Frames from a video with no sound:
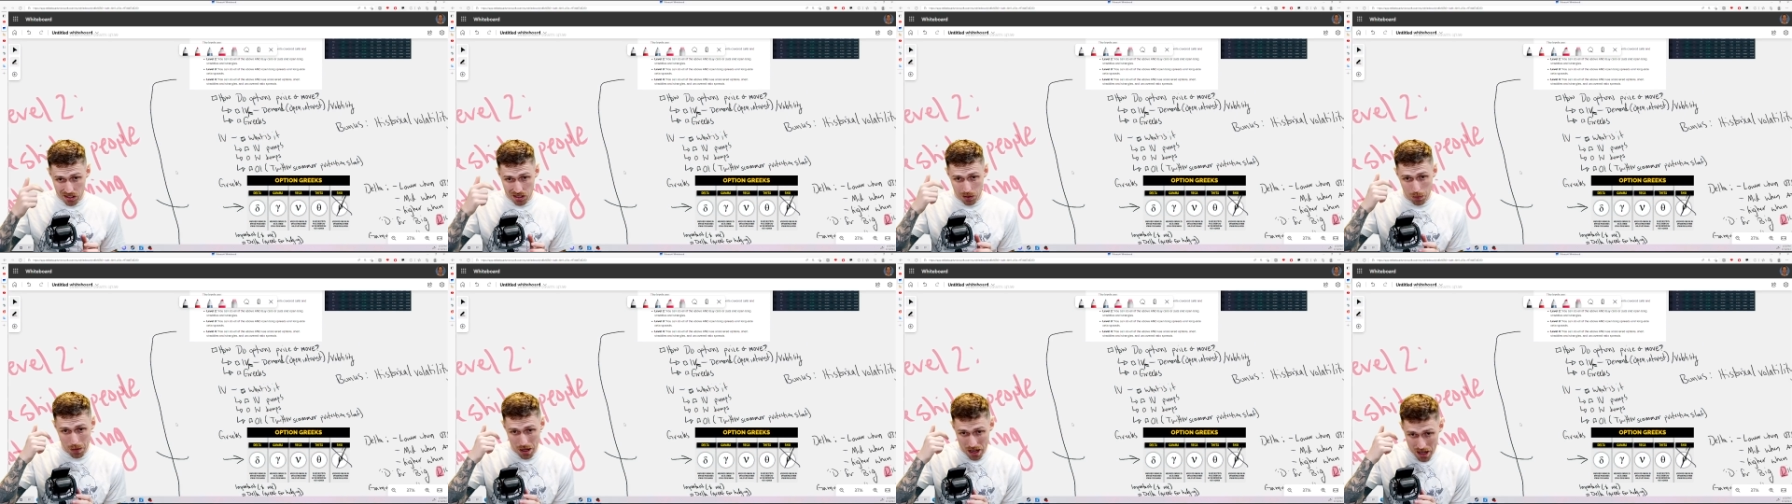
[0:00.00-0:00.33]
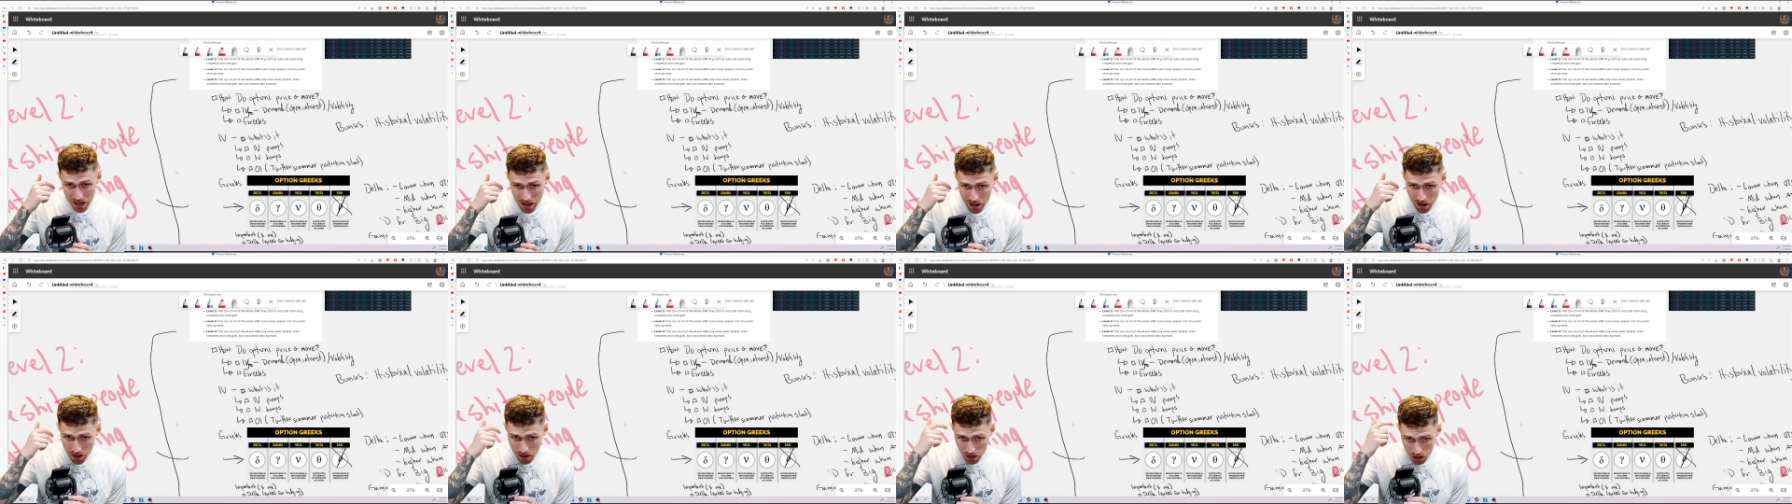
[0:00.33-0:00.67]
to me
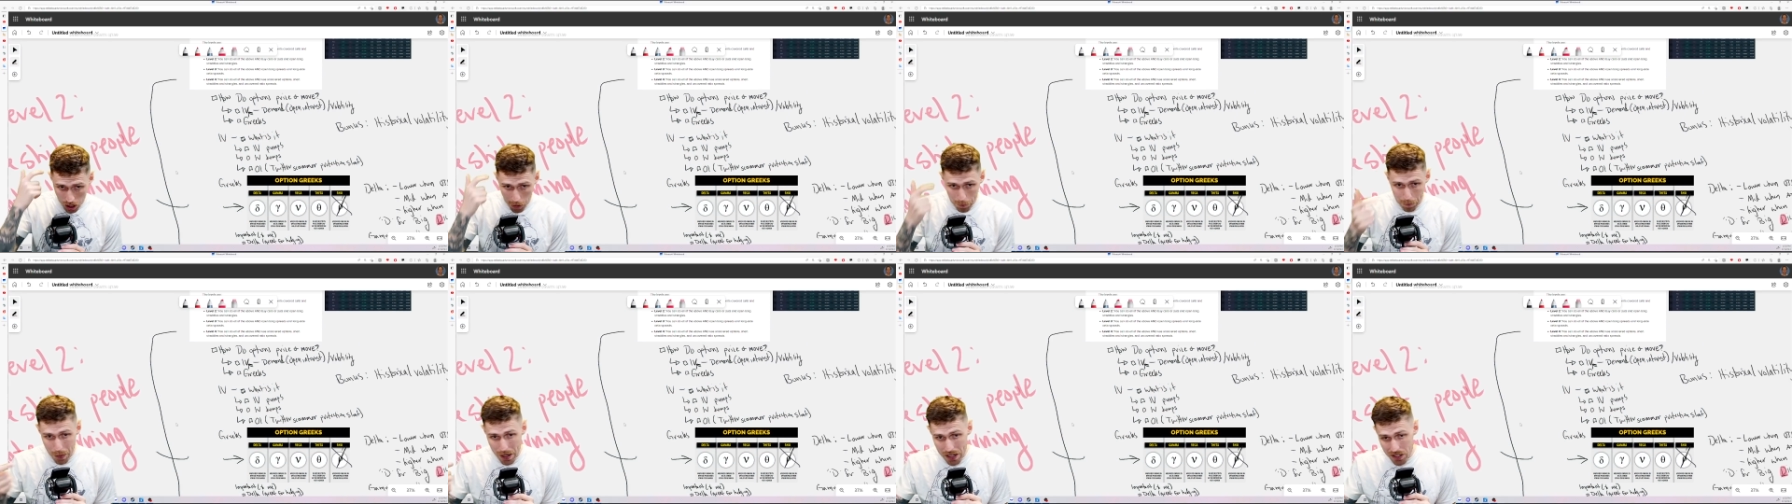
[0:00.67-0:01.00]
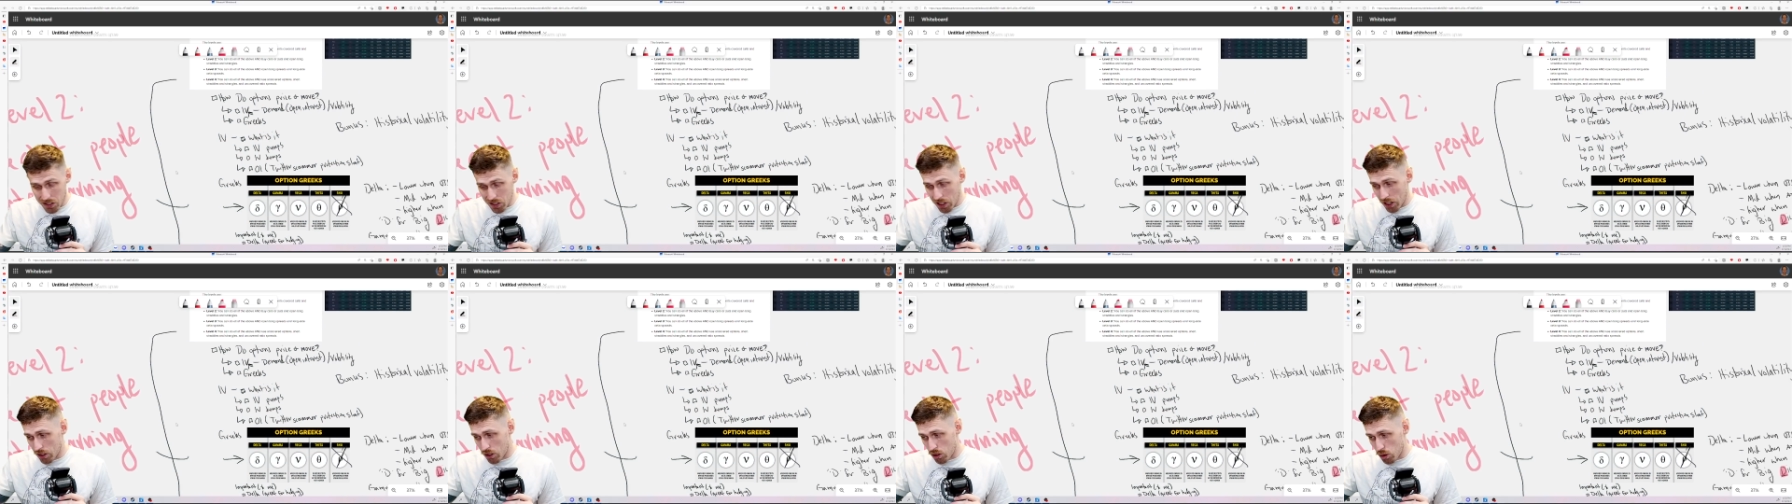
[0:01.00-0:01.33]
are
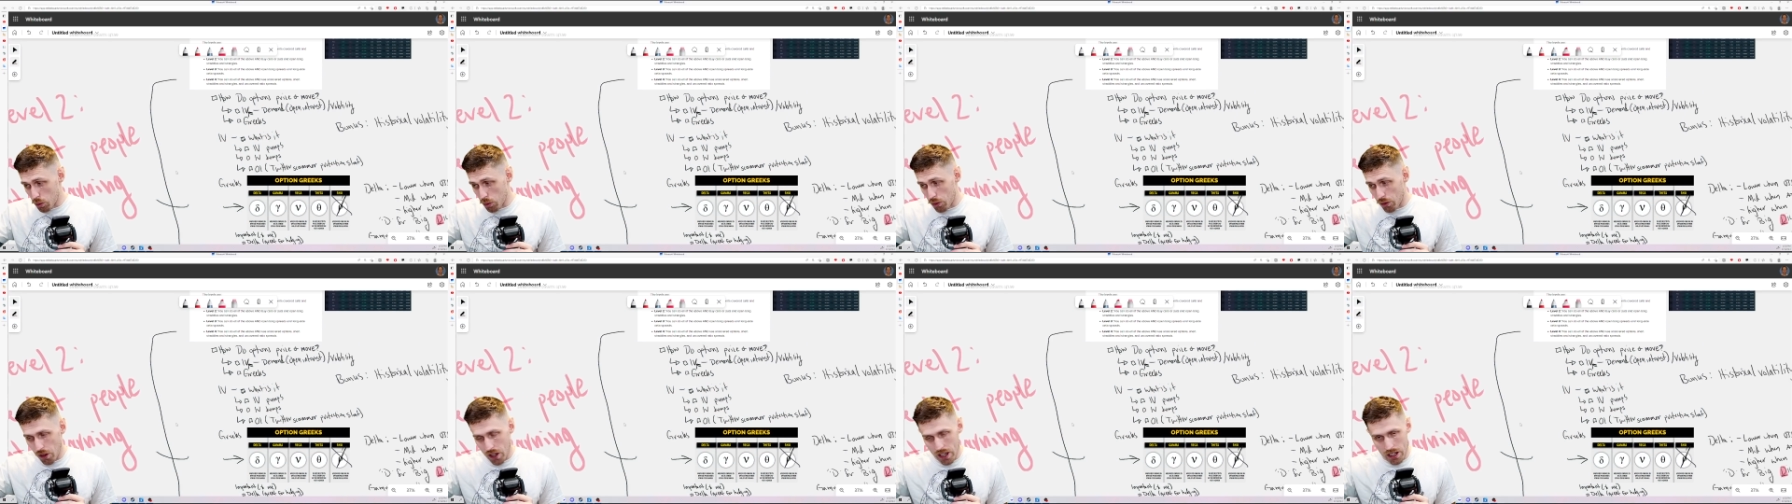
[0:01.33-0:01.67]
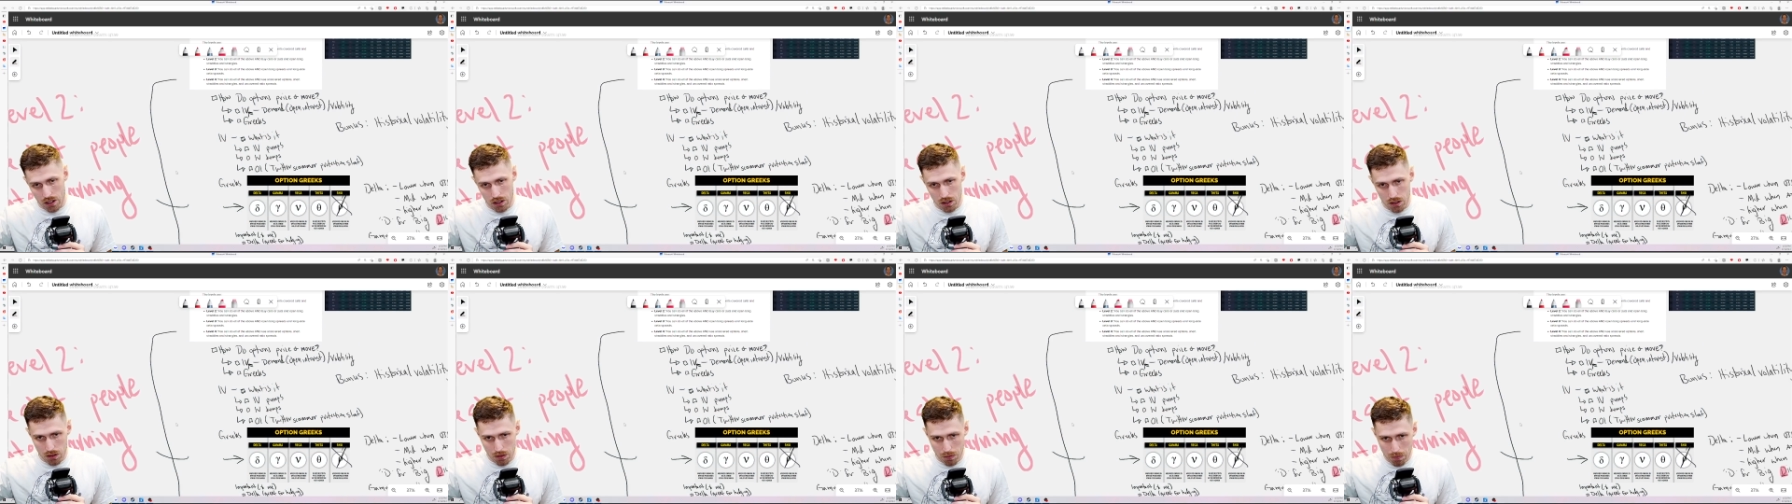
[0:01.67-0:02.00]
based on two
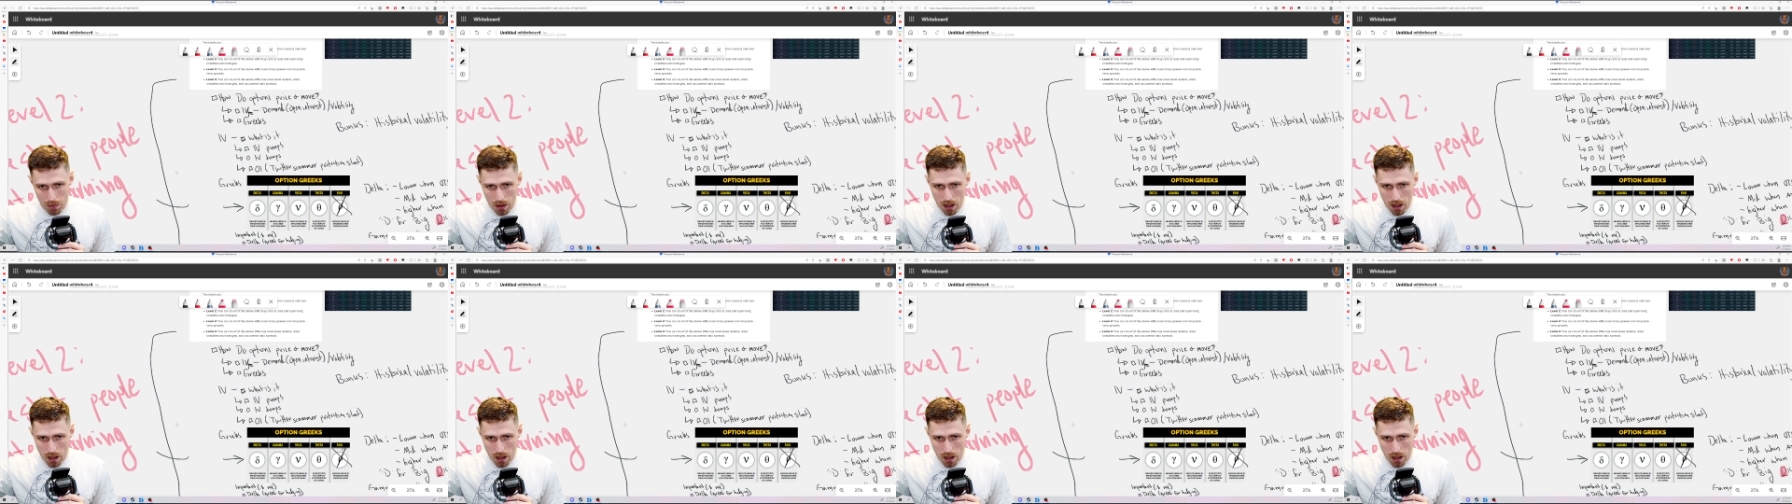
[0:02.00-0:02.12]
things.